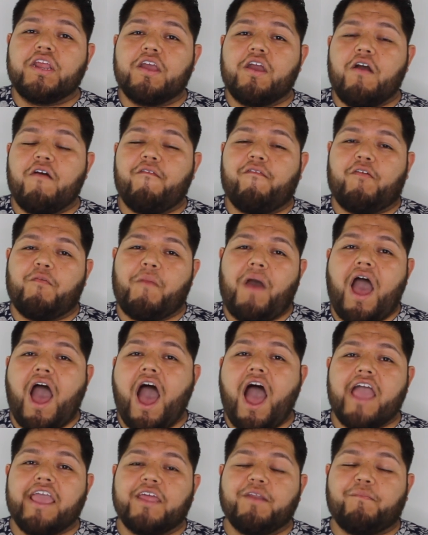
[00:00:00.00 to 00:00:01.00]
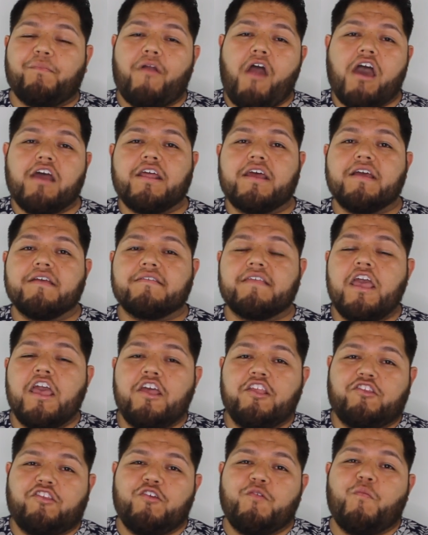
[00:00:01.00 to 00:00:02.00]
to go from high-end products
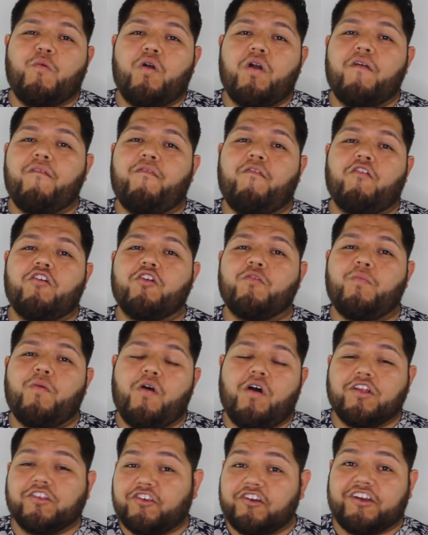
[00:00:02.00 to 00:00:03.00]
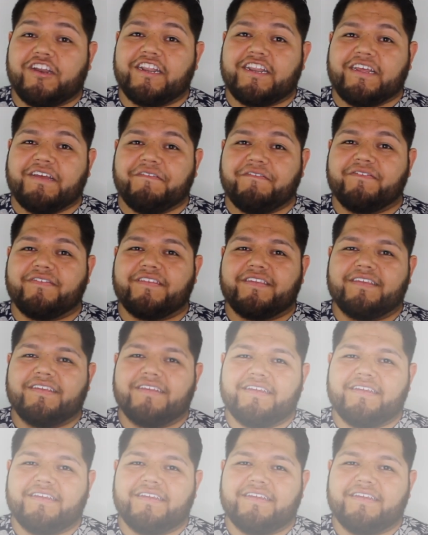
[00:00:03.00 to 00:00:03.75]
to more affordable alternatives.